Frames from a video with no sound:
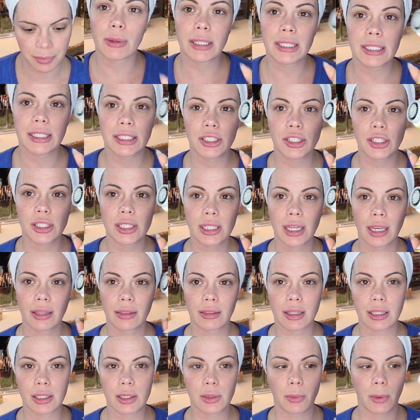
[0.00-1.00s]
So I did just
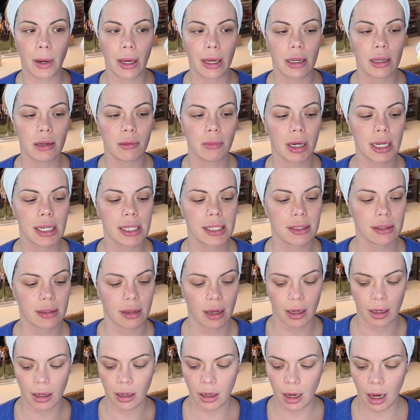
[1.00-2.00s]
get this wet in my
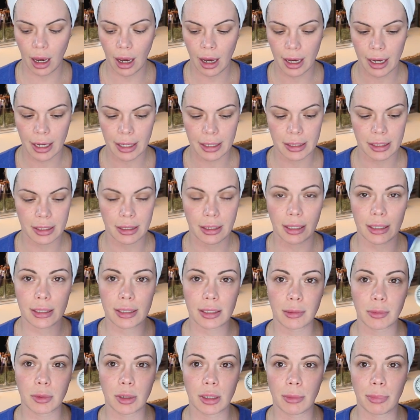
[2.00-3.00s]
sink and
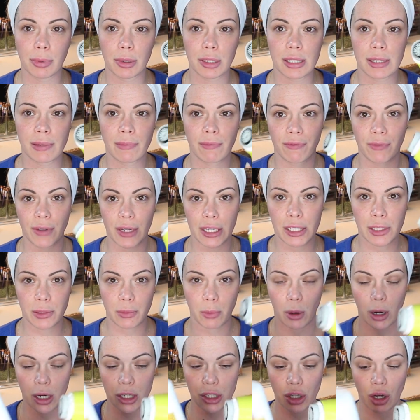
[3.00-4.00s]
next I'm gonna put some face
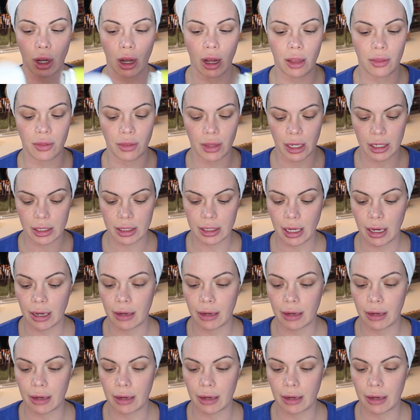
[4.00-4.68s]
wash on this.